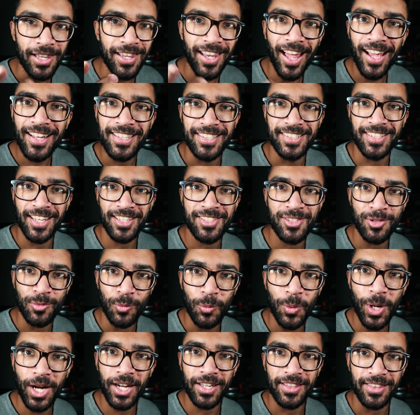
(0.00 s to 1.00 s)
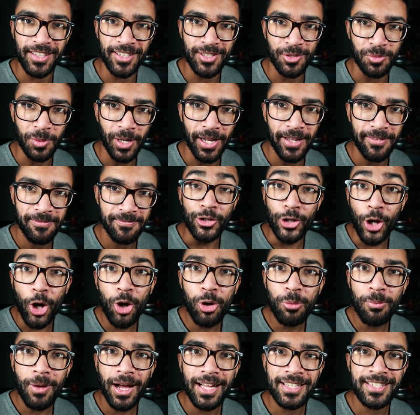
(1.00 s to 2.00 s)
light doesn't work this way.
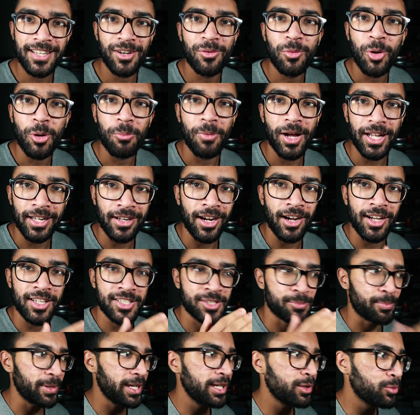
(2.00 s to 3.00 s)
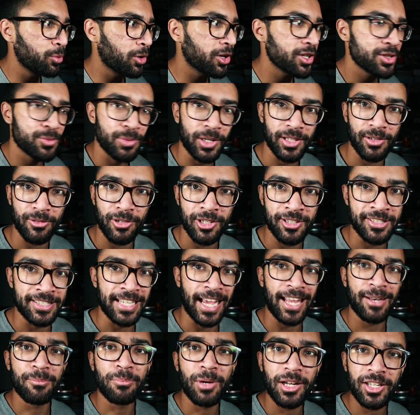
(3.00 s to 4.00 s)
No matter what my car speed was, whether it was
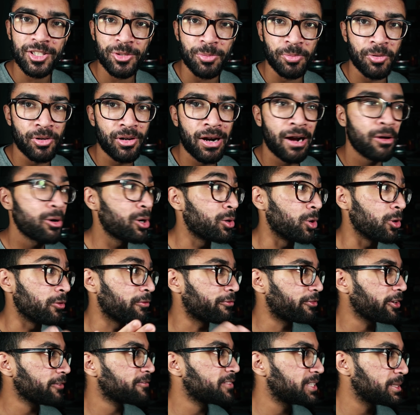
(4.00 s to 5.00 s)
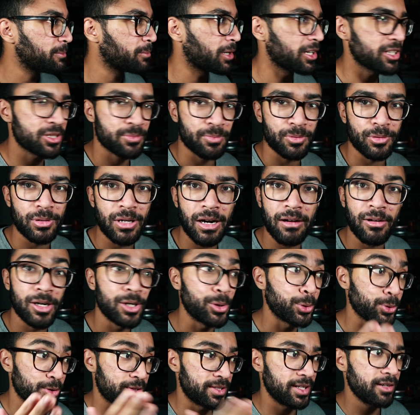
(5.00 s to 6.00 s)
10 miles per hour or 50 miles per hour
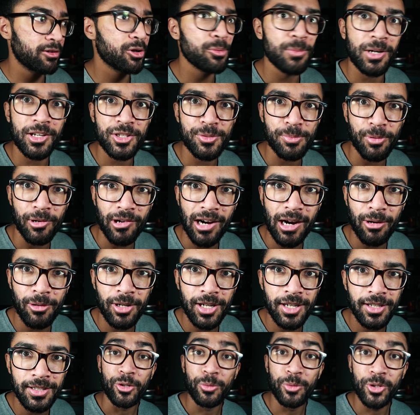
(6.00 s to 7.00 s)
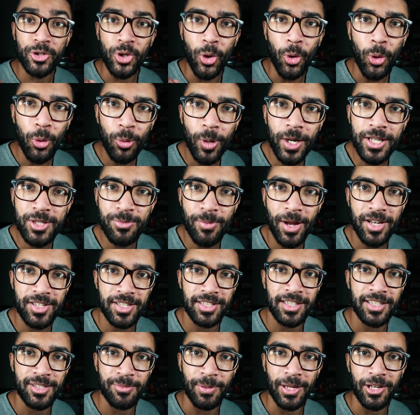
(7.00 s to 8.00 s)
or 0 miles per hour, you would always measure
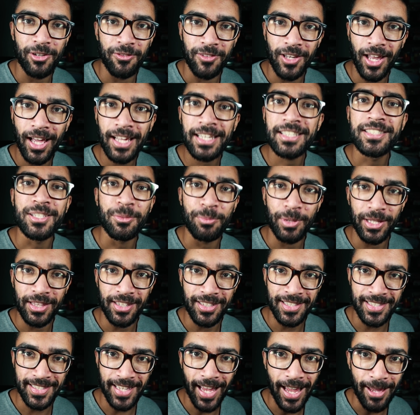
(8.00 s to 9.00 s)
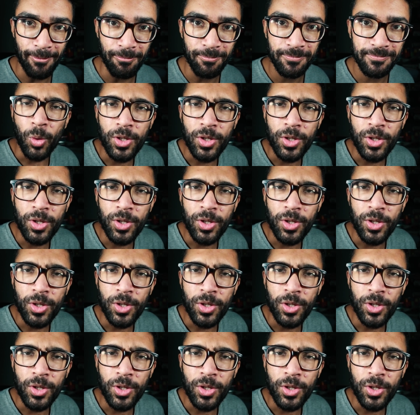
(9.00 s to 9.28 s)
the speed of light to be the same.